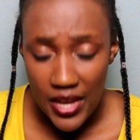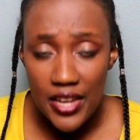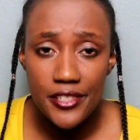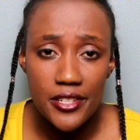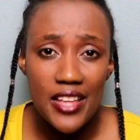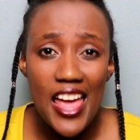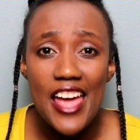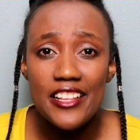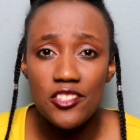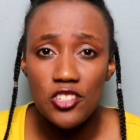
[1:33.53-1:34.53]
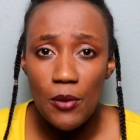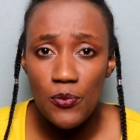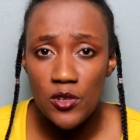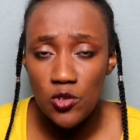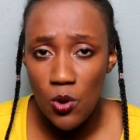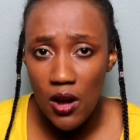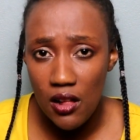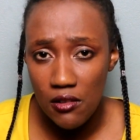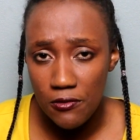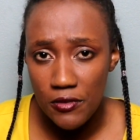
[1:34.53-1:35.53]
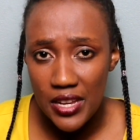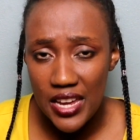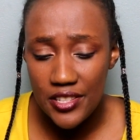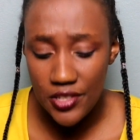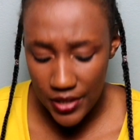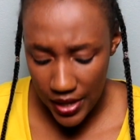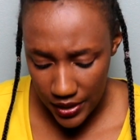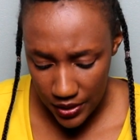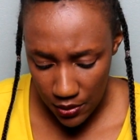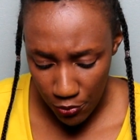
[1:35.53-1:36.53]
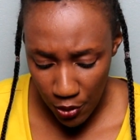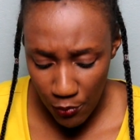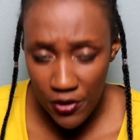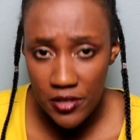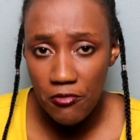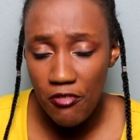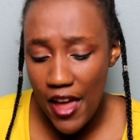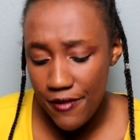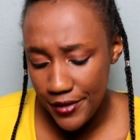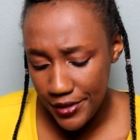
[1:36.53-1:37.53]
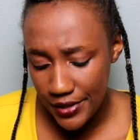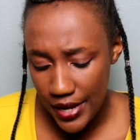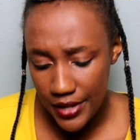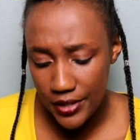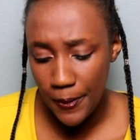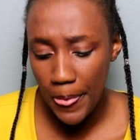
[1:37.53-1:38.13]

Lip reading: It's in Acts chapter 12. It says, from verse 5, it says,